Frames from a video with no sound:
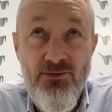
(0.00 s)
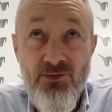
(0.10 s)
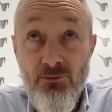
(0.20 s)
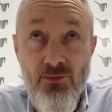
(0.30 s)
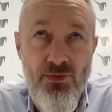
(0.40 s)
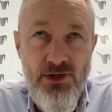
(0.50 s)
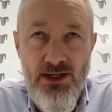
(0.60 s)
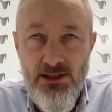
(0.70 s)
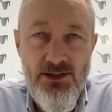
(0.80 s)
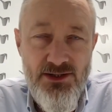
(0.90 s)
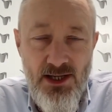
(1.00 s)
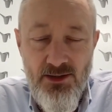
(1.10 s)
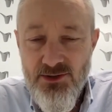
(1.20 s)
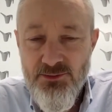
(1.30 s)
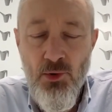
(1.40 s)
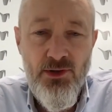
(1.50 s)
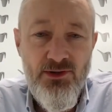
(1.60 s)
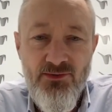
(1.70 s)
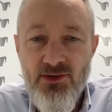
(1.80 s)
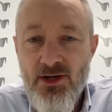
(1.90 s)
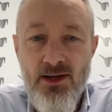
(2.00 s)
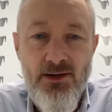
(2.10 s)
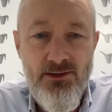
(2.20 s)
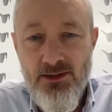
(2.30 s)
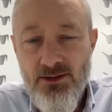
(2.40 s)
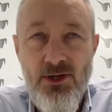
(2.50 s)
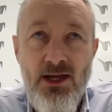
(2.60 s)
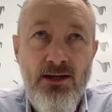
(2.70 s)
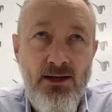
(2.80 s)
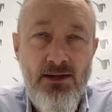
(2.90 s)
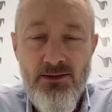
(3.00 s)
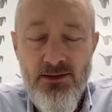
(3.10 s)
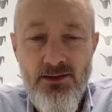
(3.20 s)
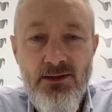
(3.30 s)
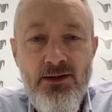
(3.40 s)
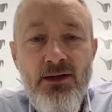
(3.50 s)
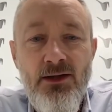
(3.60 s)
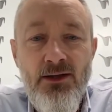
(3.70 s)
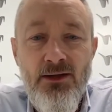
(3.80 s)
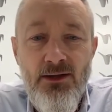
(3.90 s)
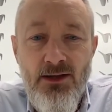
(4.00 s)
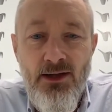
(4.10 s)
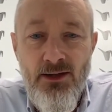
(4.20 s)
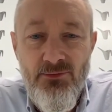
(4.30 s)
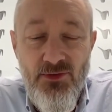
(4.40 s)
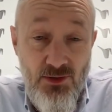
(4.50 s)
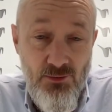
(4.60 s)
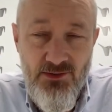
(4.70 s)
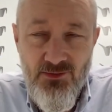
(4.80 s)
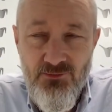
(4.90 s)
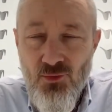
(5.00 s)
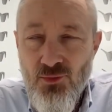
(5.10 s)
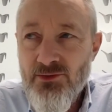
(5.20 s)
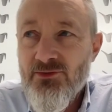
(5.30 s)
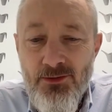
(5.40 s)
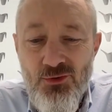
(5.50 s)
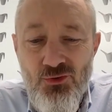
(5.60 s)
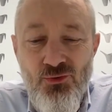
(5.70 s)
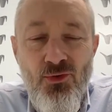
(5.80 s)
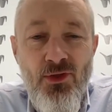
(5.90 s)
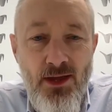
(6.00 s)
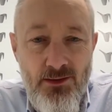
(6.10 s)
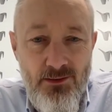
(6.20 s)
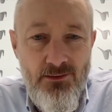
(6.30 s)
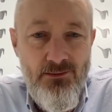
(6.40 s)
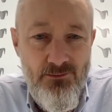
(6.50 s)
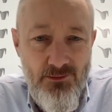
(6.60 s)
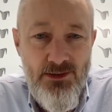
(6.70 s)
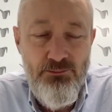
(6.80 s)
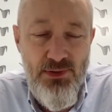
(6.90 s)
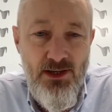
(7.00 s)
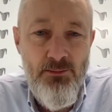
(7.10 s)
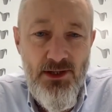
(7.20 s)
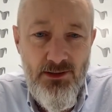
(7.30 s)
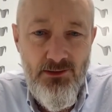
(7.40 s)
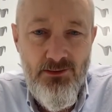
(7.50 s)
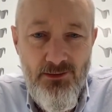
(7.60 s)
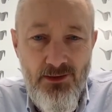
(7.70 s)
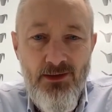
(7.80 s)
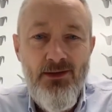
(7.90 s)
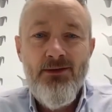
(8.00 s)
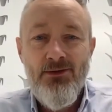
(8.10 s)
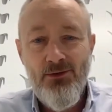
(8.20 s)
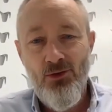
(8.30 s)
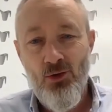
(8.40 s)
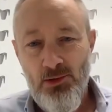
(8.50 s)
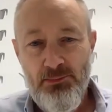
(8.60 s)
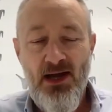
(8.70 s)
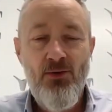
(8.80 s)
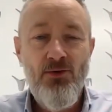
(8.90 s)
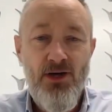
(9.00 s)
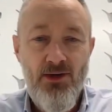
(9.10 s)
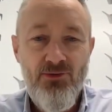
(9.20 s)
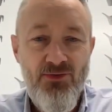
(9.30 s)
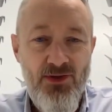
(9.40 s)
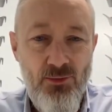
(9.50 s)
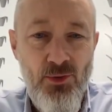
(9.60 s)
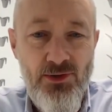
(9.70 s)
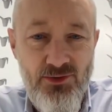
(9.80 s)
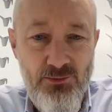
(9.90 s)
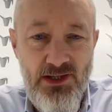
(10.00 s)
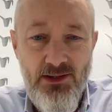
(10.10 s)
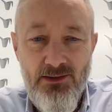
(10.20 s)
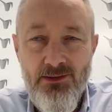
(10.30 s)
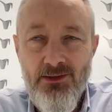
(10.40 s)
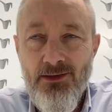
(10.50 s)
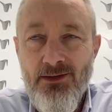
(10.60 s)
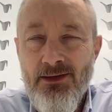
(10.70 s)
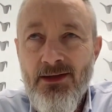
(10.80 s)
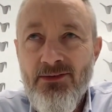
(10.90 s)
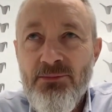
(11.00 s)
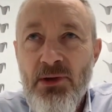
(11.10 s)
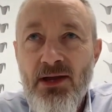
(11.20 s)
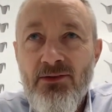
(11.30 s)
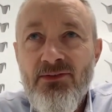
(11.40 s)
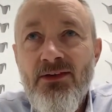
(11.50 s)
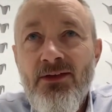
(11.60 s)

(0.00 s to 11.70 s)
of 3 English language markets it had in the UK, Canada, and the US, of course, to then becoming the global powerhouse that I wanted to be in that space.